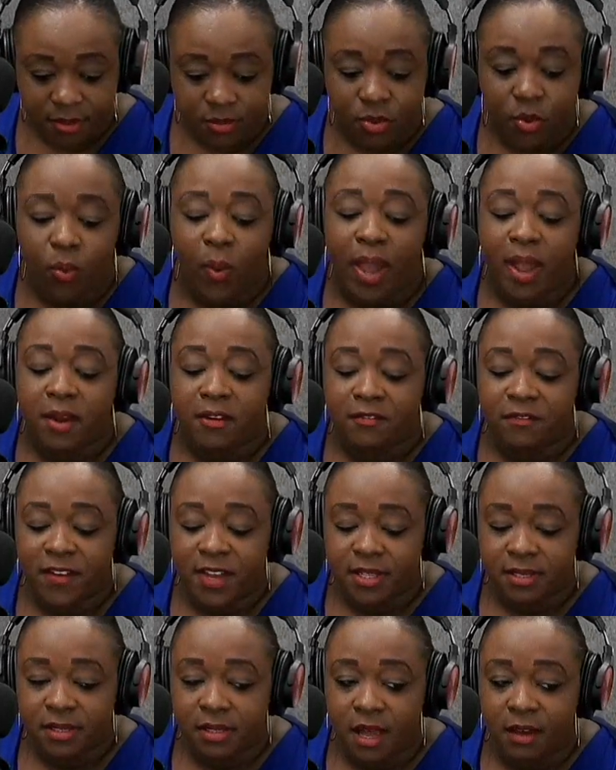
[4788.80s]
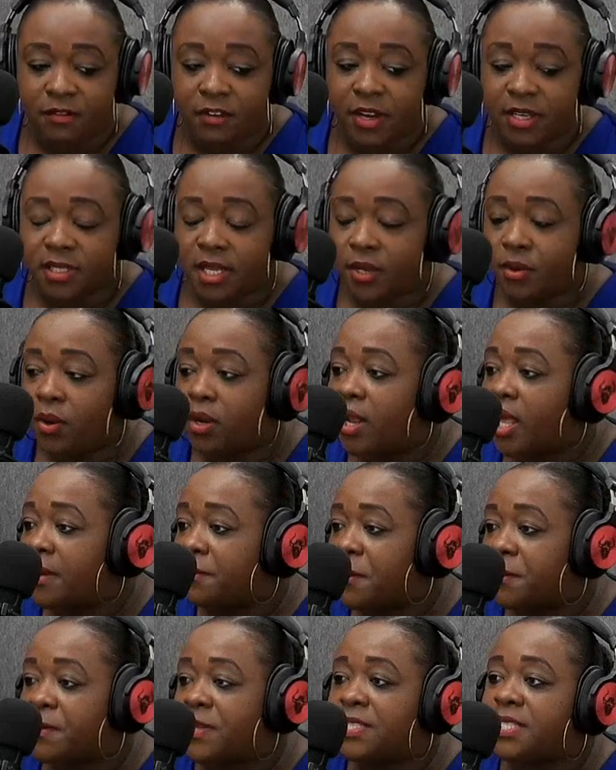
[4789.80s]
wear face coverings. I know a lot of
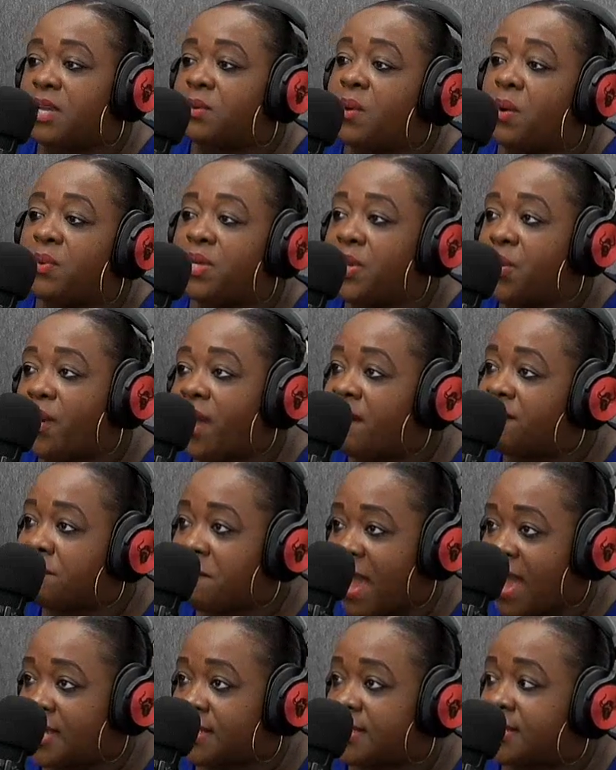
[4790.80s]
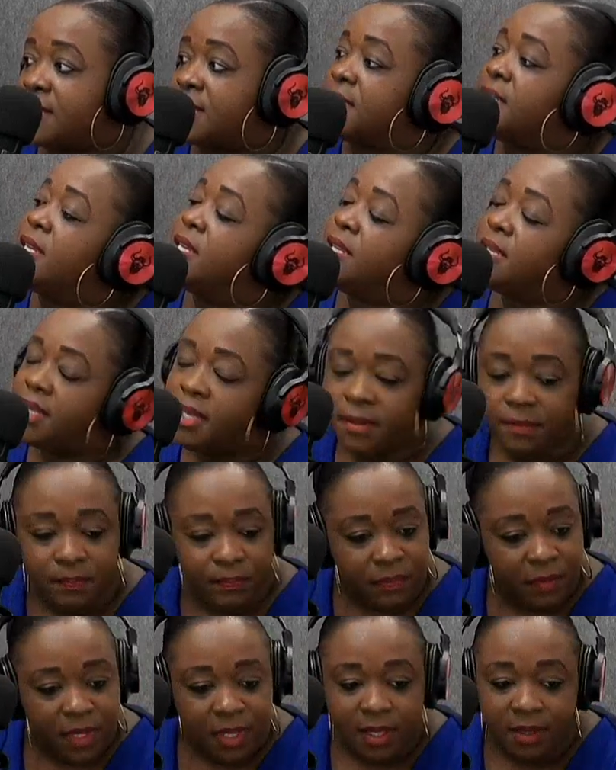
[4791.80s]
people are saying, well, we don't have masks.
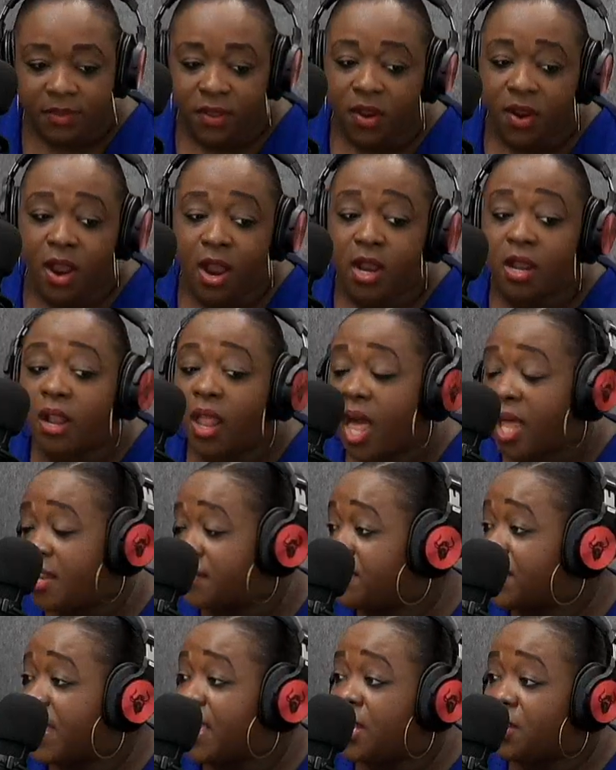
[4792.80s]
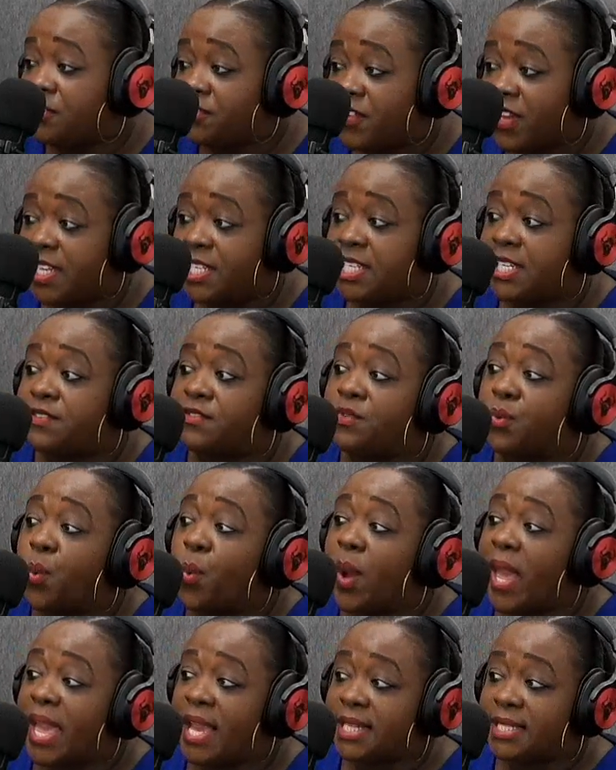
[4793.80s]
There are a lot of innovative
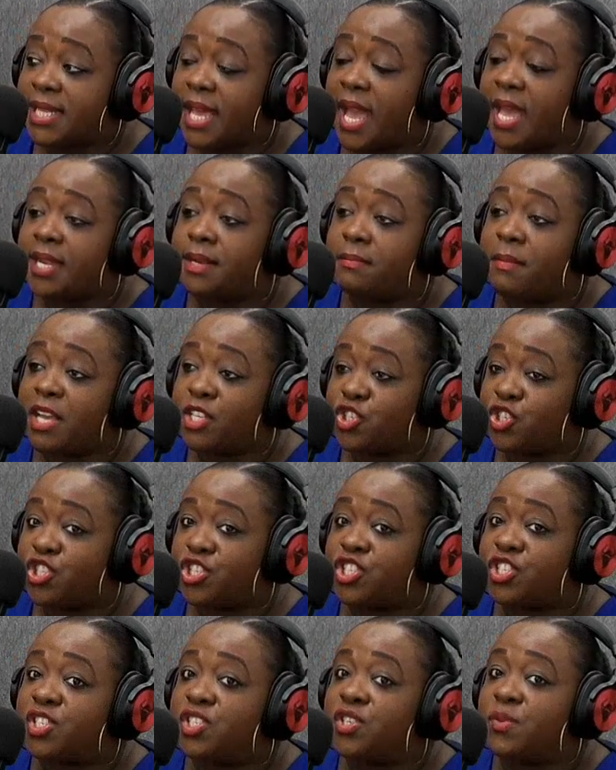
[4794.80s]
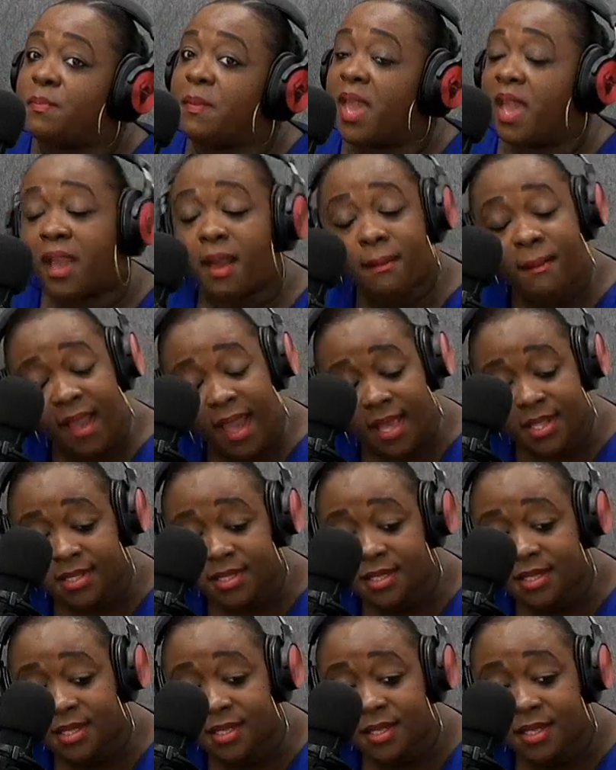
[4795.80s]
ways and measures to make a
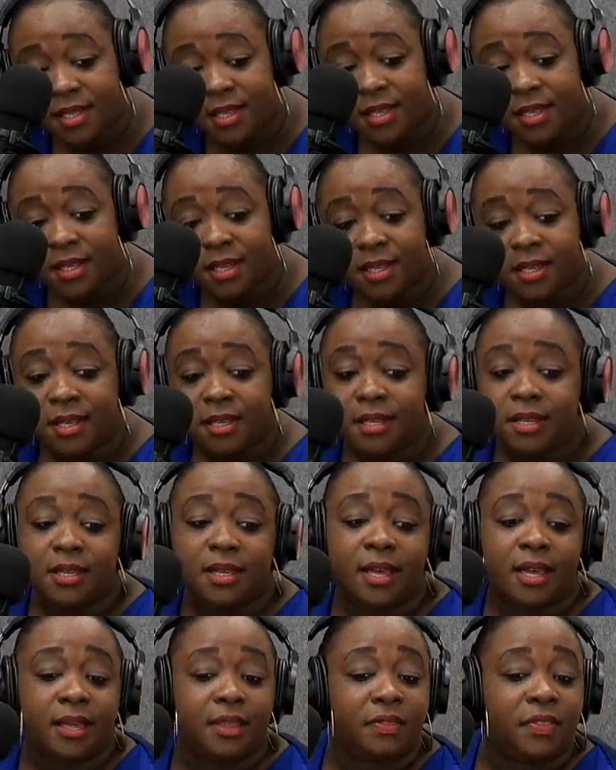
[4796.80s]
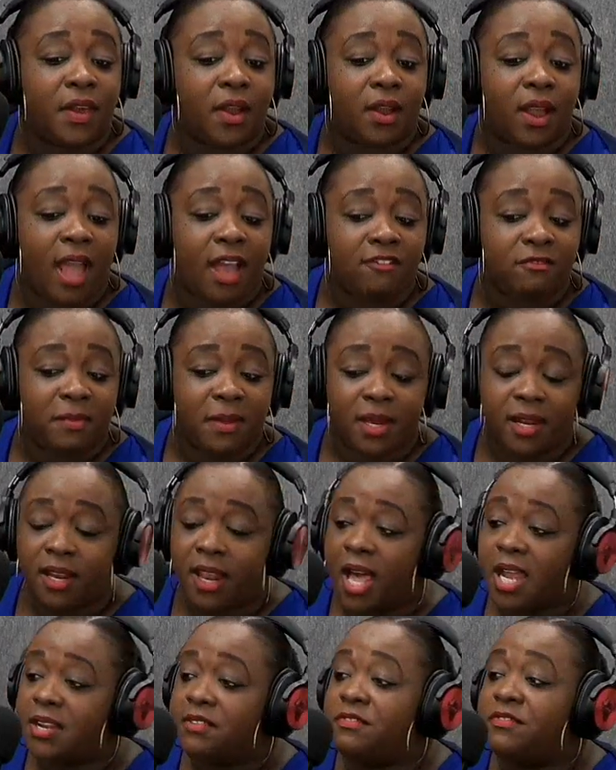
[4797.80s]
mask. There have been a
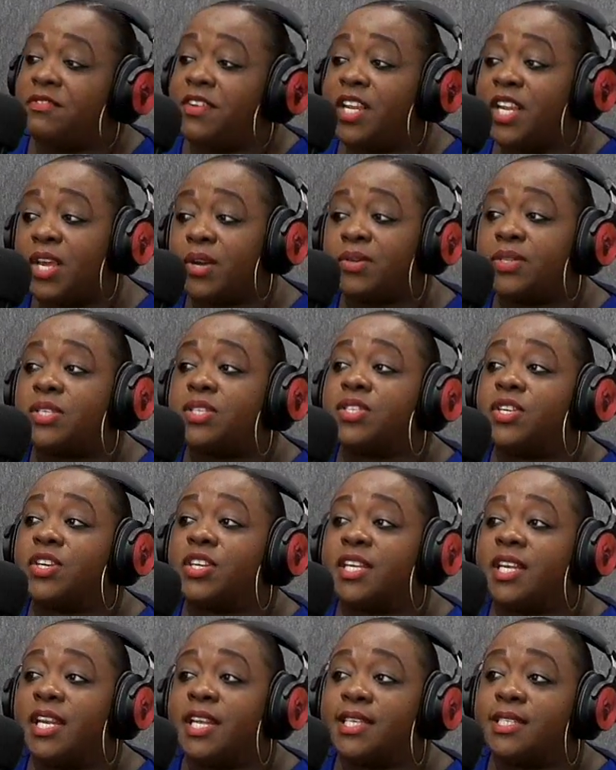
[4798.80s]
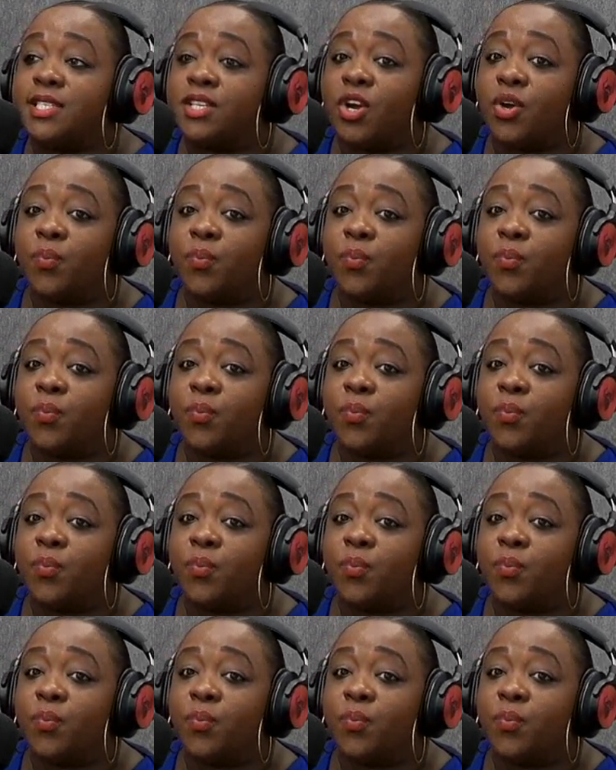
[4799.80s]
lot of videos circulating on